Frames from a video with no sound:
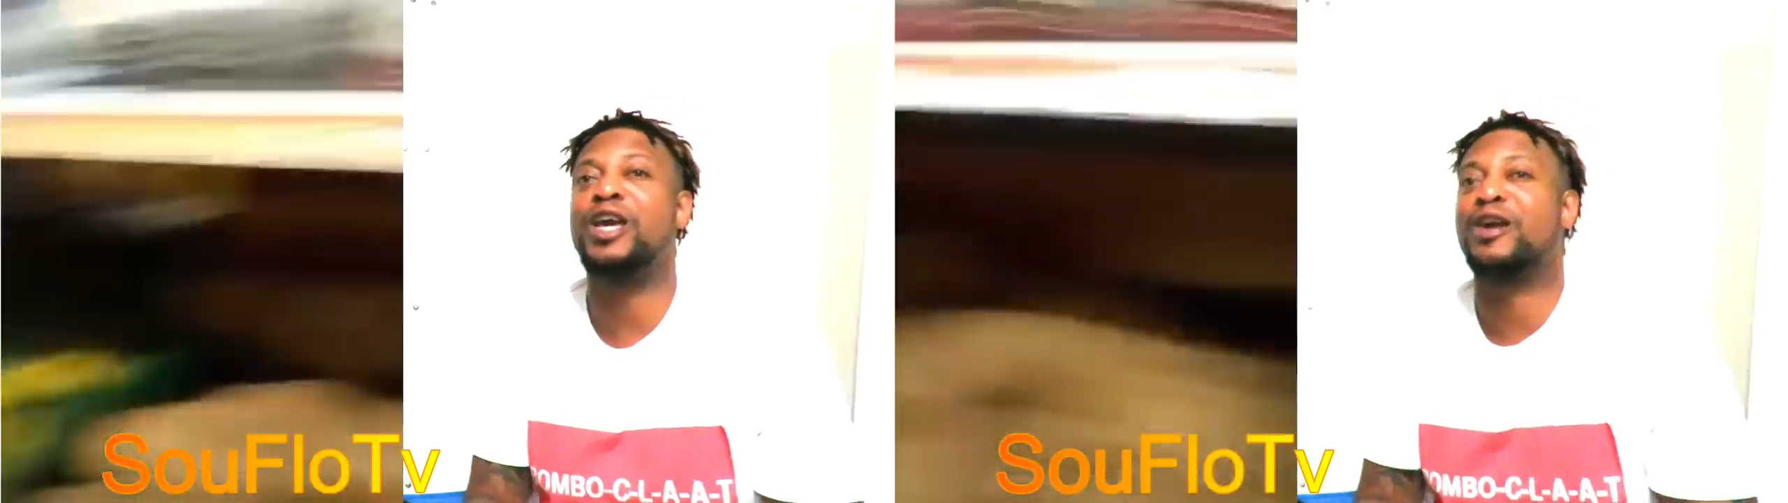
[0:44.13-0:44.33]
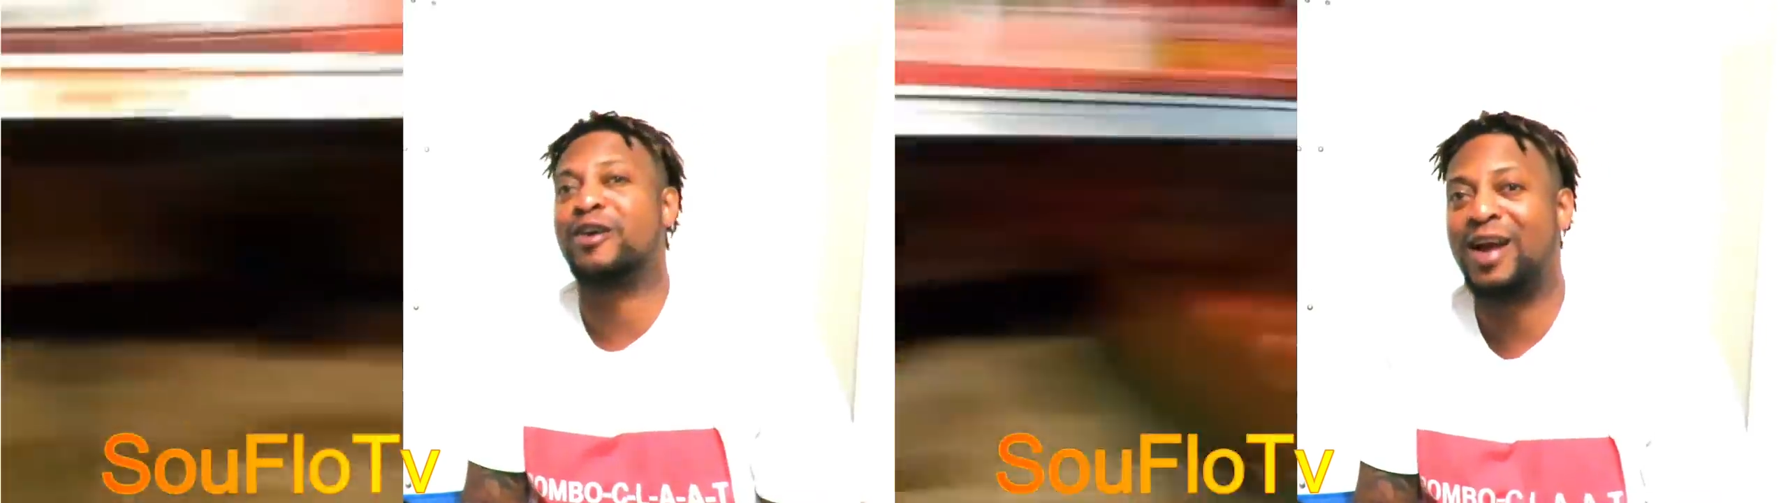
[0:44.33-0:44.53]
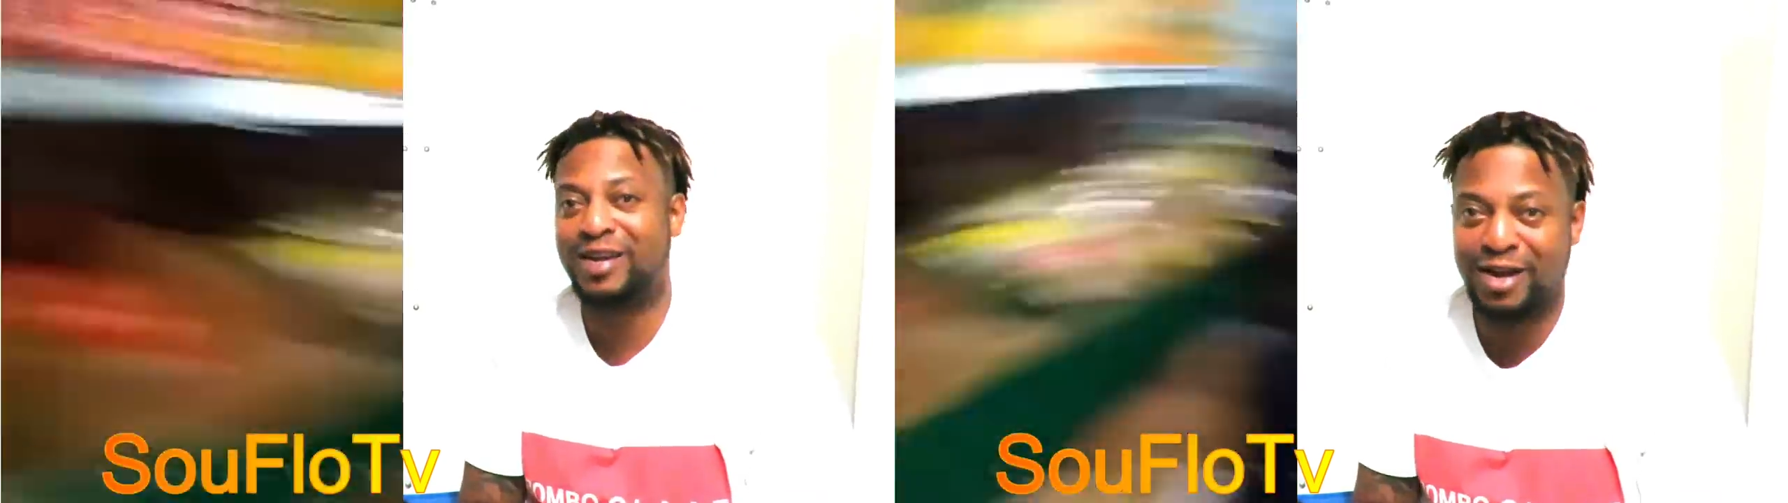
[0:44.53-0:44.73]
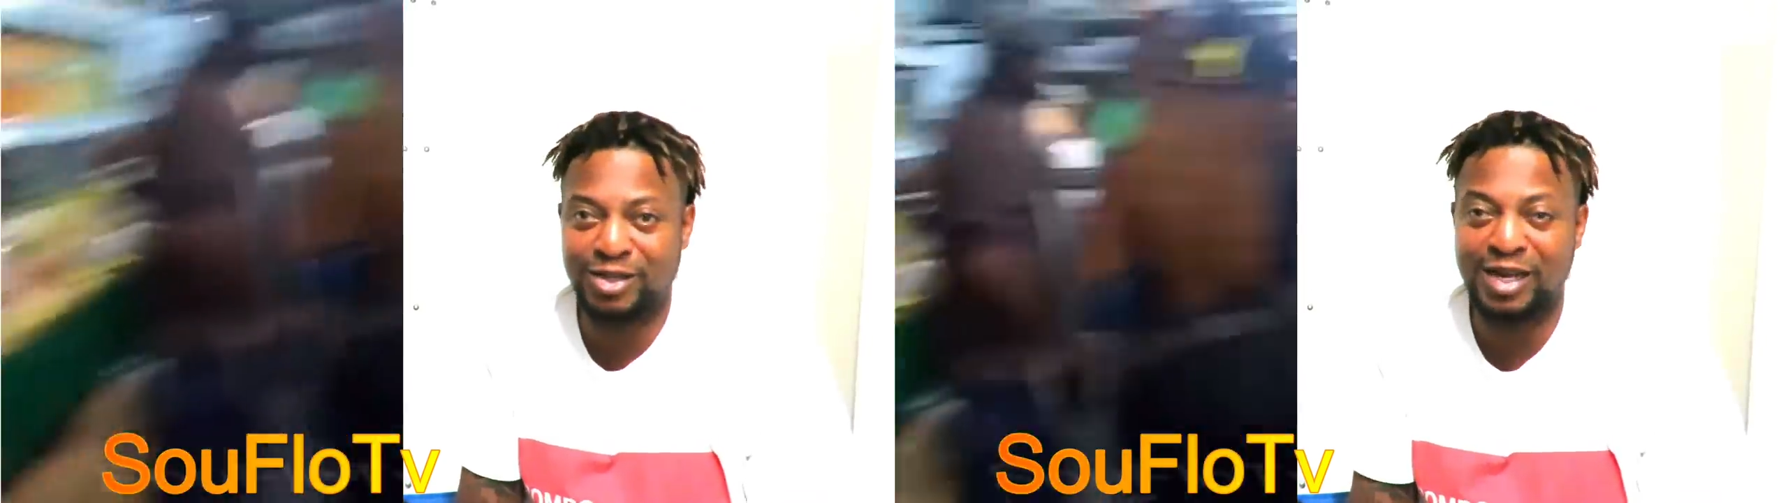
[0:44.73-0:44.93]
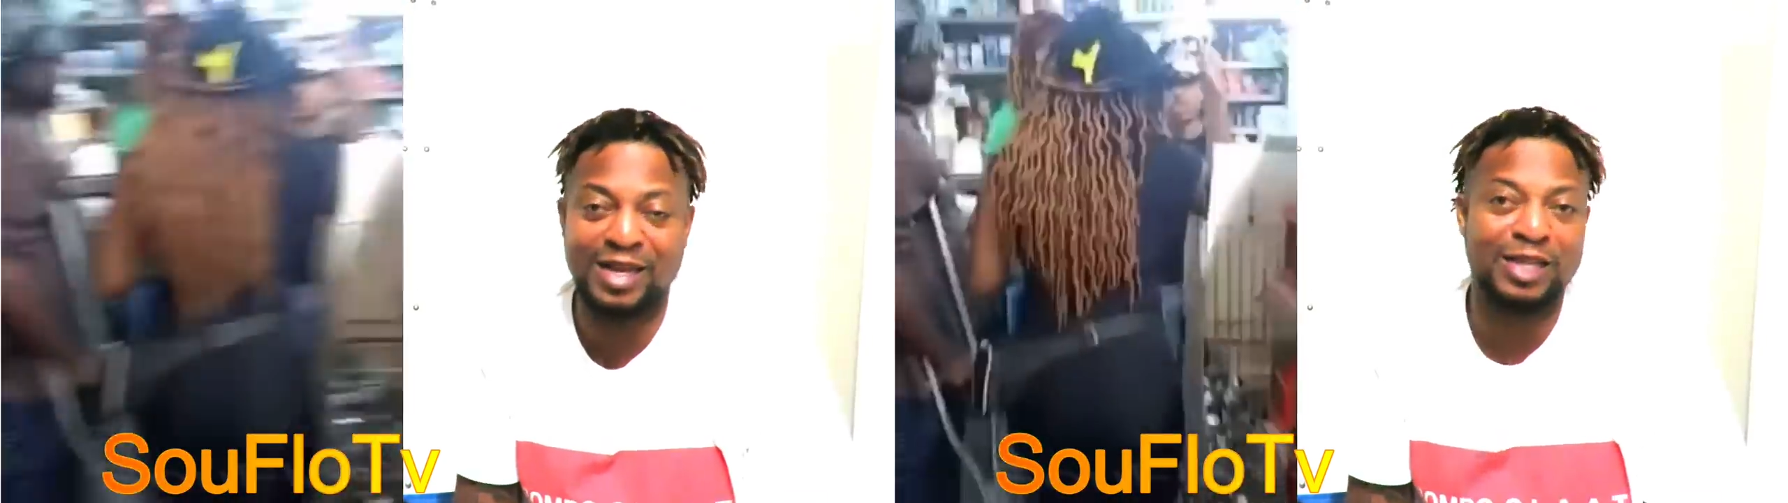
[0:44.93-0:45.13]
care, and
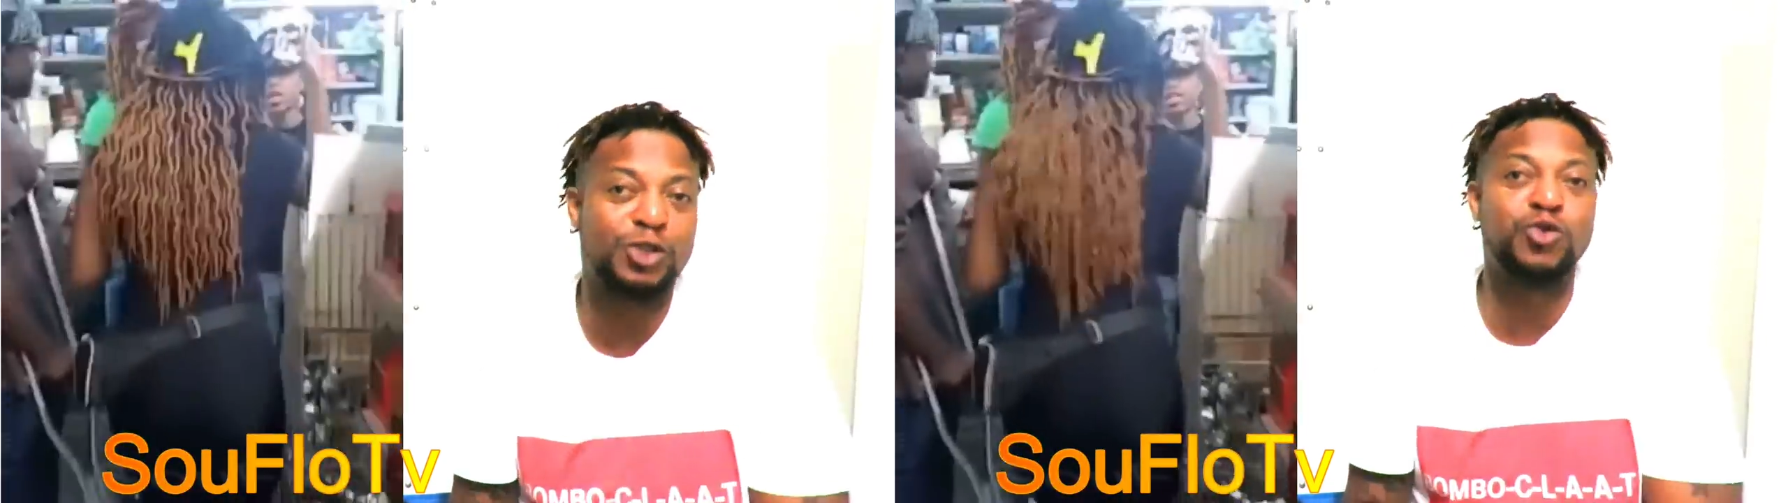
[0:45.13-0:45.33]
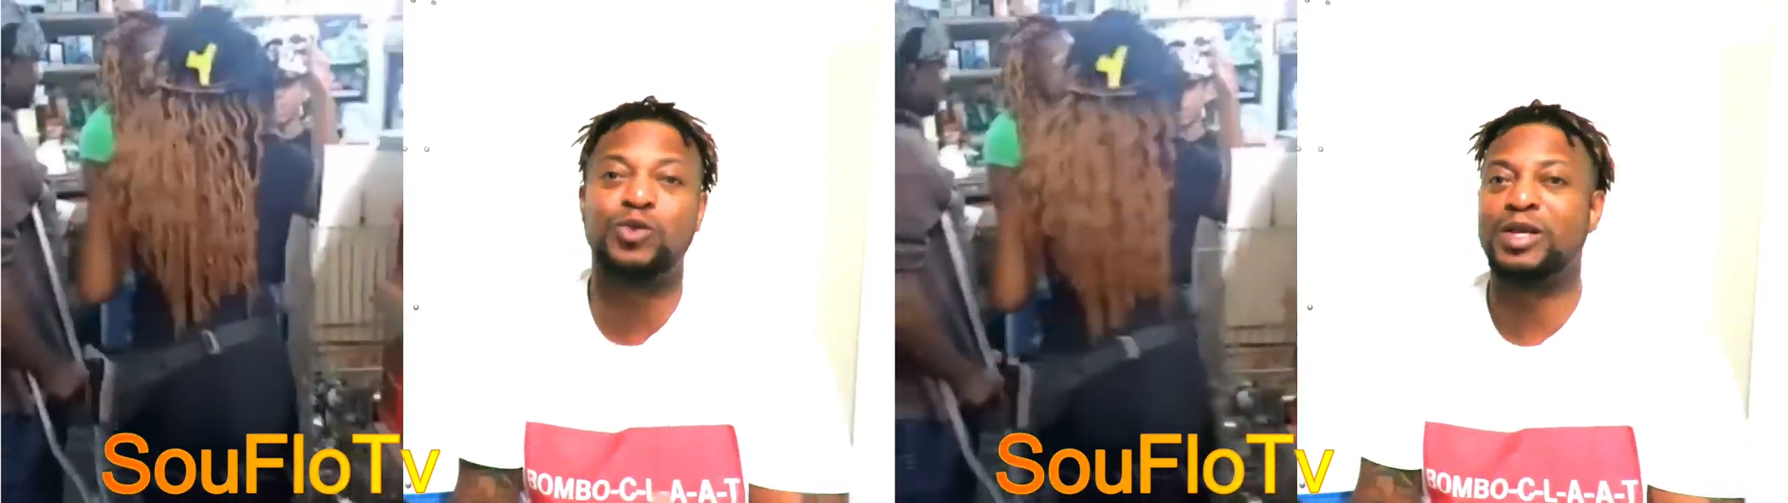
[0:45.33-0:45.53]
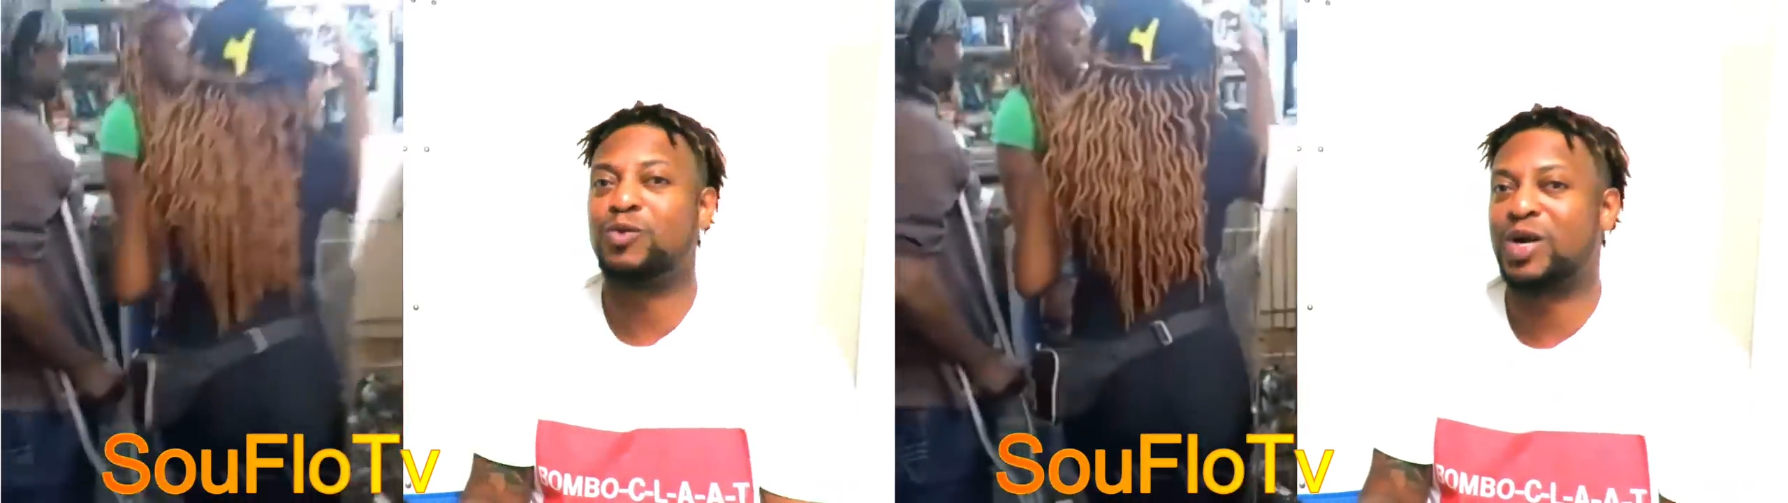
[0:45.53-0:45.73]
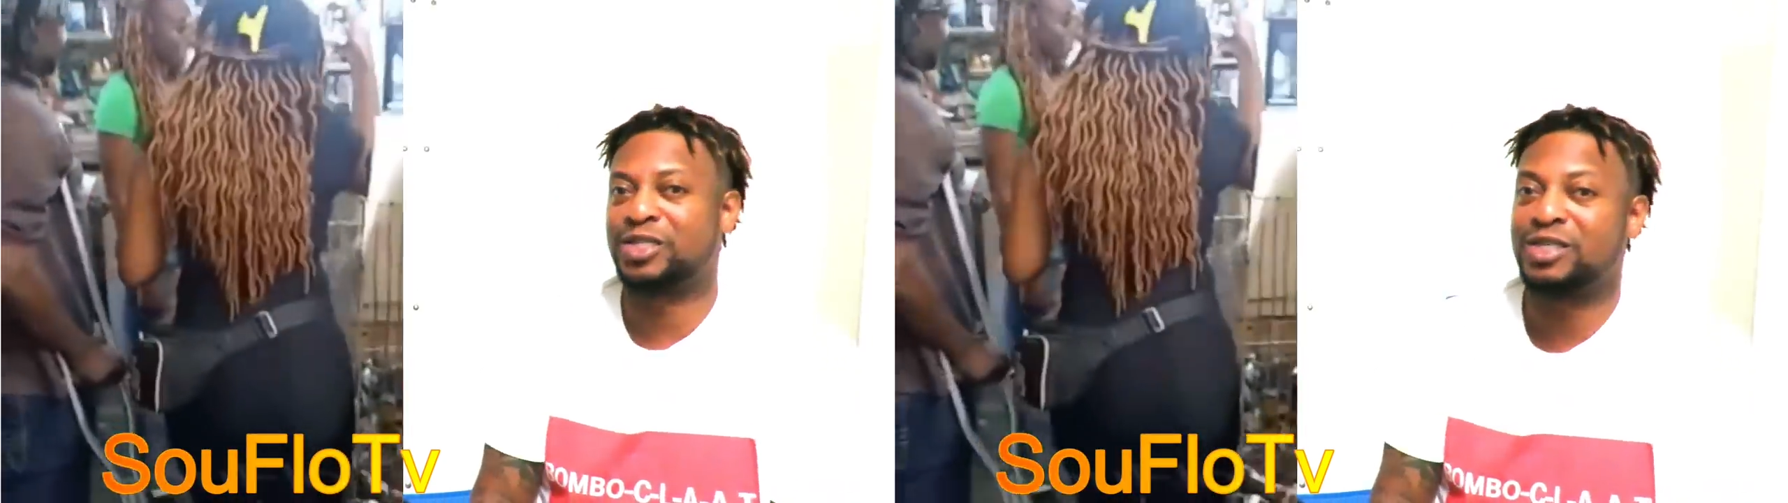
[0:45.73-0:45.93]
there's a lot of truth in what